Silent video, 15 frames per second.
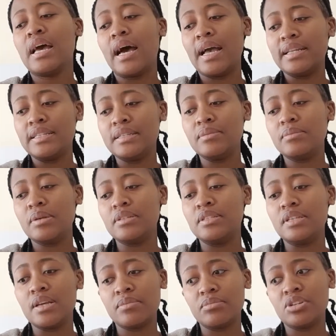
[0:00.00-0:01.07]
I
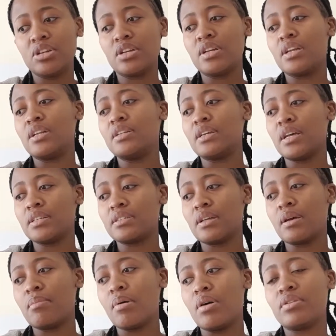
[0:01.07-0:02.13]
DM'd her and asked
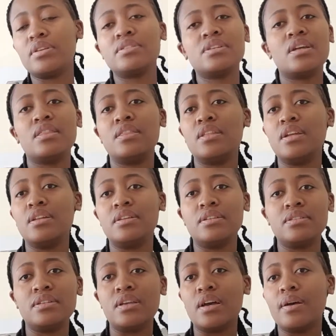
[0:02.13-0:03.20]
her about it, and then
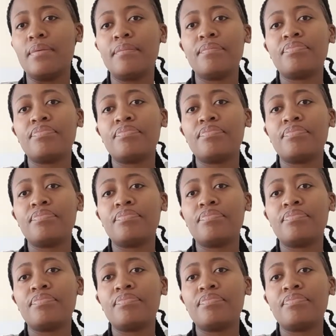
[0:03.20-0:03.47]
yeah.